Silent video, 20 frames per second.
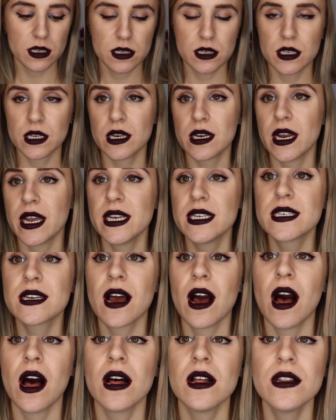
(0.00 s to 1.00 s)
It's a nice
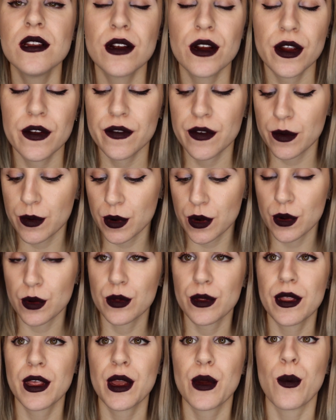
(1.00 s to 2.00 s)
color if it would
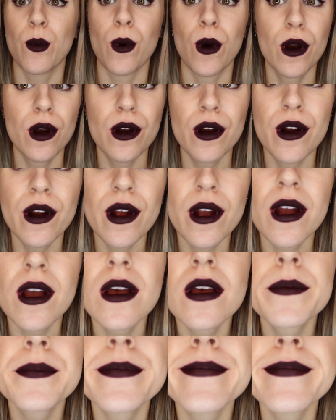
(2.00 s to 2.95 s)
only work.